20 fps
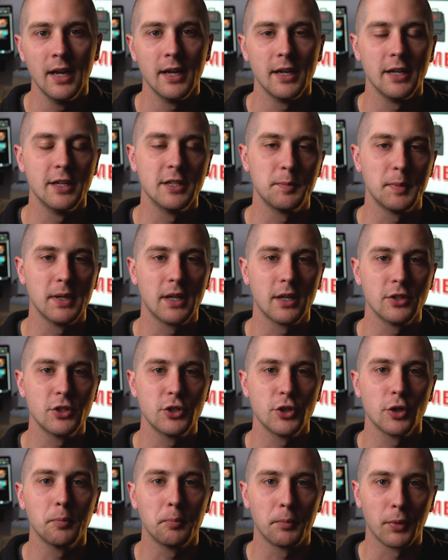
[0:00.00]
is because
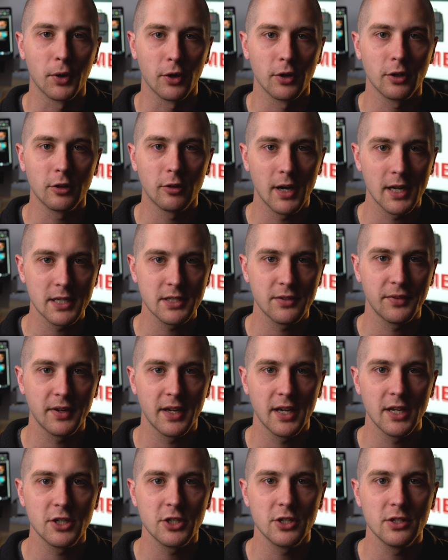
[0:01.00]
your burn
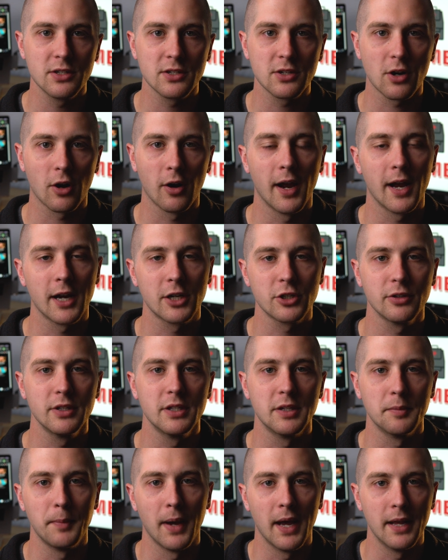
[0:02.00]
classifications are actually
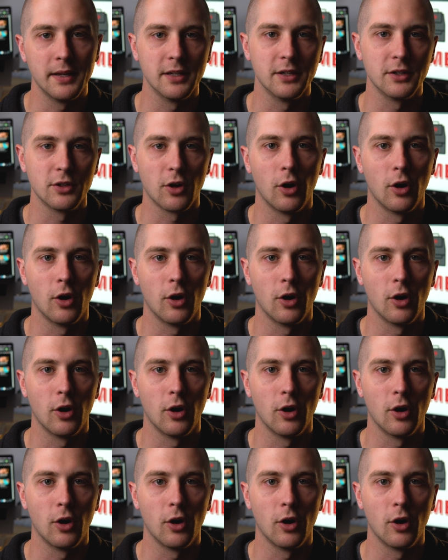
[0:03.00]
dependent